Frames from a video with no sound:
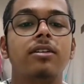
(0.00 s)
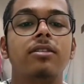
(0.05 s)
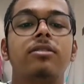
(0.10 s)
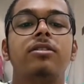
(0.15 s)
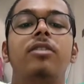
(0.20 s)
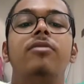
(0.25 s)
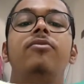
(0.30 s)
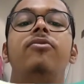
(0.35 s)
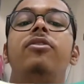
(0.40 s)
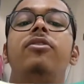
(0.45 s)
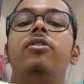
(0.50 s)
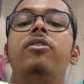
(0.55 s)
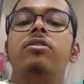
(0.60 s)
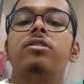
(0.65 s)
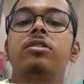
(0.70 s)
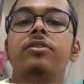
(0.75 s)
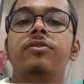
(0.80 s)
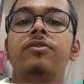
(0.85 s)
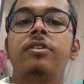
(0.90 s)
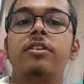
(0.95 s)
Some
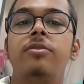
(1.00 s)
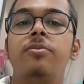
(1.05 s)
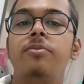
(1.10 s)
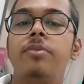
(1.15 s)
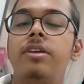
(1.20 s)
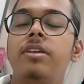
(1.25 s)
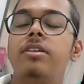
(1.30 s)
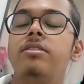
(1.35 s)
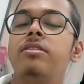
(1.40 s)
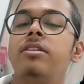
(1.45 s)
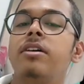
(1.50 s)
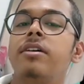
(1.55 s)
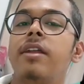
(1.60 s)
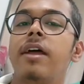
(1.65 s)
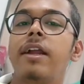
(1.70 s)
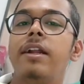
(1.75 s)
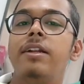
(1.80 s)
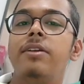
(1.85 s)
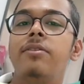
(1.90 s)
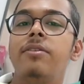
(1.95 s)
philosopher picks the
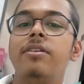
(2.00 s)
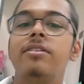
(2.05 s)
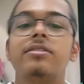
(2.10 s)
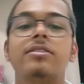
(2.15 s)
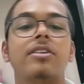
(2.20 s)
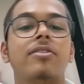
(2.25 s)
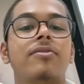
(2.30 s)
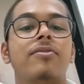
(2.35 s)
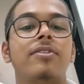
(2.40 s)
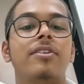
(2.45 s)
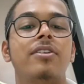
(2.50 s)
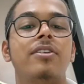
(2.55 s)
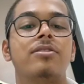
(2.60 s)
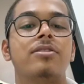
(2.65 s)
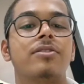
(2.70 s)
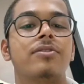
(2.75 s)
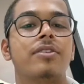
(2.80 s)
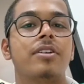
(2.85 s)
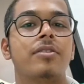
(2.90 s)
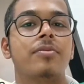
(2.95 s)
right one, some
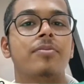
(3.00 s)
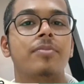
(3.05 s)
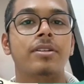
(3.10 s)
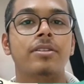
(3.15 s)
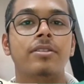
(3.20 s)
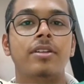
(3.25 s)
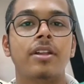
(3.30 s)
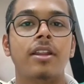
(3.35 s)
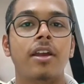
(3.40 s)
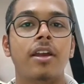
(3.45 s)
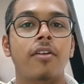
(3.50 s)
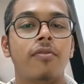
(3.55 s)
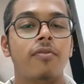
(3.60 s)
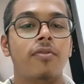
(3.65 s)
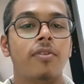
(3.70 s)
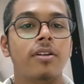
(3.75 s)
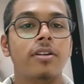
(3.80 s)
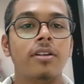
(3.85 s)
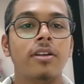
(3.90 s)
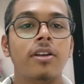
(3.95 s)
philosopher pick the
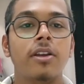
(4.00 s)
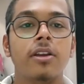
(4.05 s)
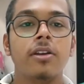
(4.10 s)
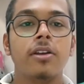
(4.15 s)
left one,